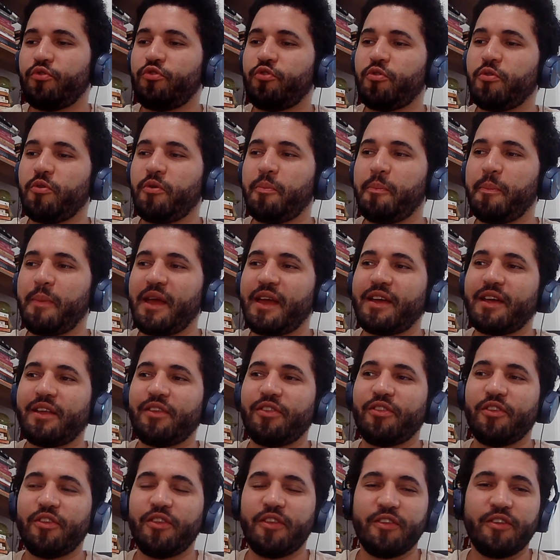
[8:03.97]
to make
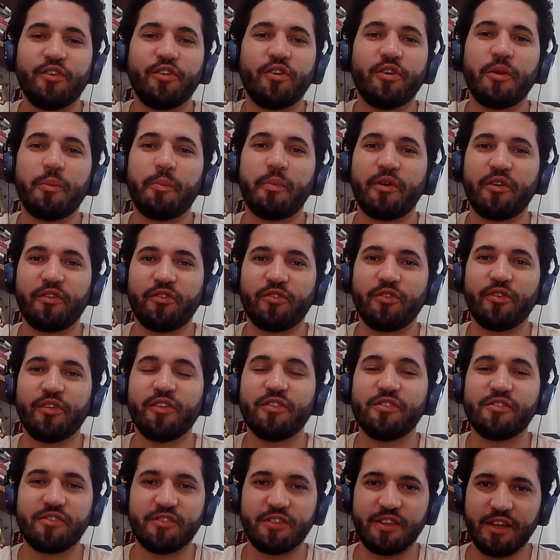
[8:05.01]
the other person
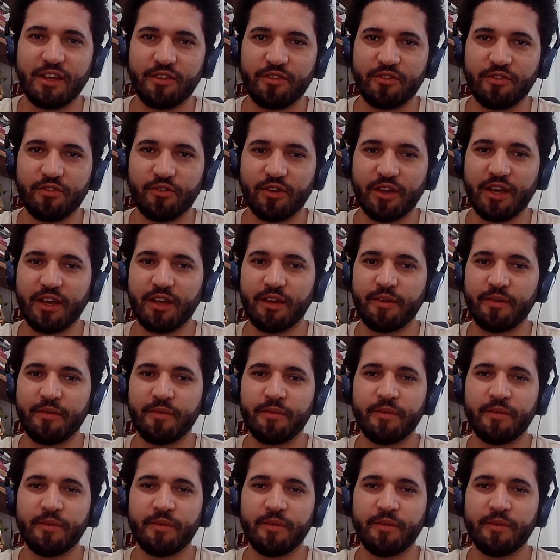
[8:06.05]
understand, okay?